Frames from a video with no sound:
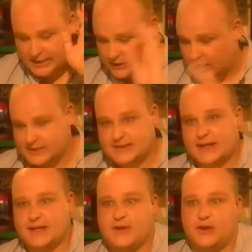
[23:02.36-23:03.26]
not
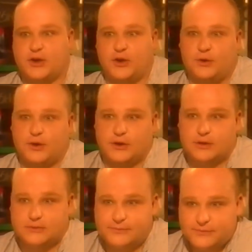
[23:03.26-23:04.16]
another
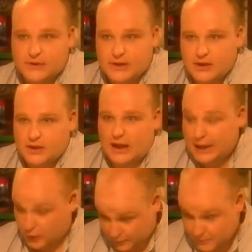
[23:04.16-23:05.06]
Kugel,
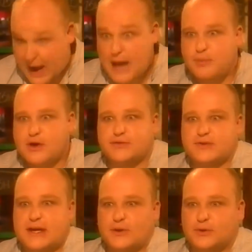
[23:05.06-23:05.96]
and on my
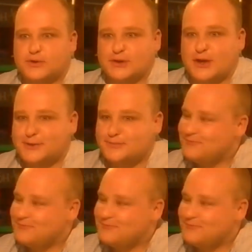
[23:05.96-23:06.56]
birthday also."